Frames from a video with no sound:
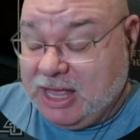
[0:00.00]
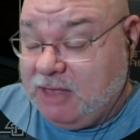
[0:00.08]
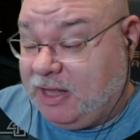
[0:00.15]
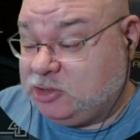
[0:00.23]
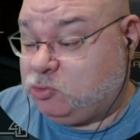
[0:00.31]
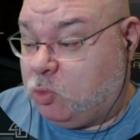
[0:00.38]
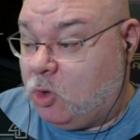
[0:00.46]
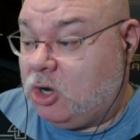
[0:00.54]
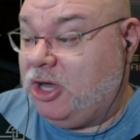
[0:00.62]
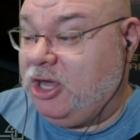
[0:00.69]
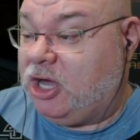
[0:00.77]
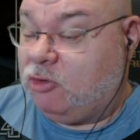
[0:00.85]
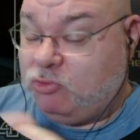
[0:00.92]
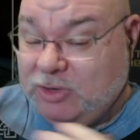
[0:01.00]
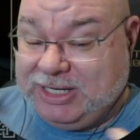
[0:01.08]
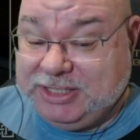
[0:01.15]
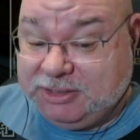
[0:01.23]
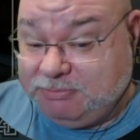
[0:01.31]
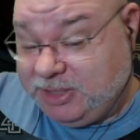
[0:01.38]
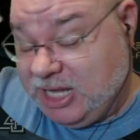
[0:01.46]
And that's why I really
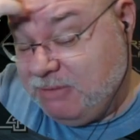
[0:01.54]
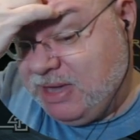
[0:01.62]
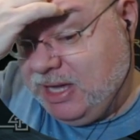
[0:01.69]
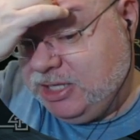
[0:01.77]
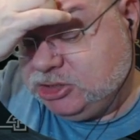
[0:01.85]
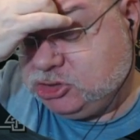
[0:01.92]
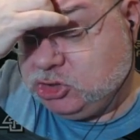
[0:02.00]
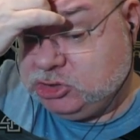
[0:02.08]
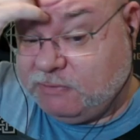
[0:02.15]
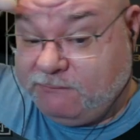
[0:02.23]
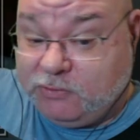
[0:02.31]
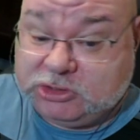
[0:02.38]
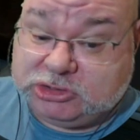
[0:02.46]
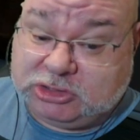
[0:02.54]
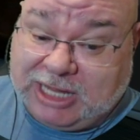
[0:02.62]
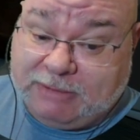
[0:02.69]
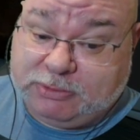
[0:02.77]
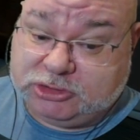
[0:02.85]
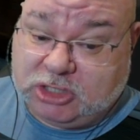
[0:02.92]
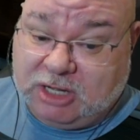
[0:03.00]
didn't play mages, because the first
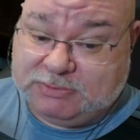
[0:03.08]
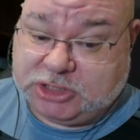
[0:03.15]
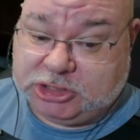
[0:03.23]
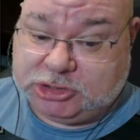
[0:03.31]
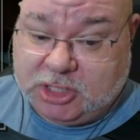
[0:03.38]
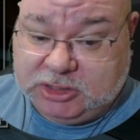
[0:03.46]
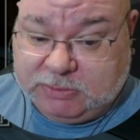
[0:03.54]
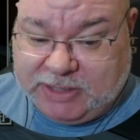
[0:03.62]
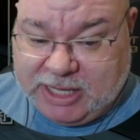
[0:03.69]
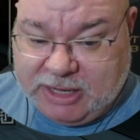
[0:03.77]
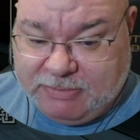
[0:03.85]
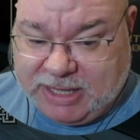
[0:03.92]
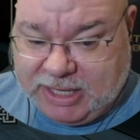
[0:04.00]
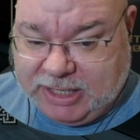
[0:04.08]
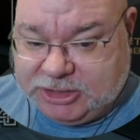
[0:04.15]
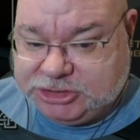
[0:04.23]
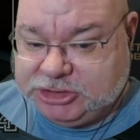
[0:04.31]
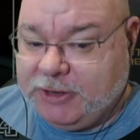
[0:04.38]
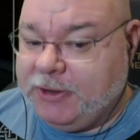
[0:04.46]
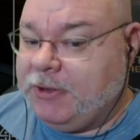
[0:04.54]
couple of times I tried to play a mage,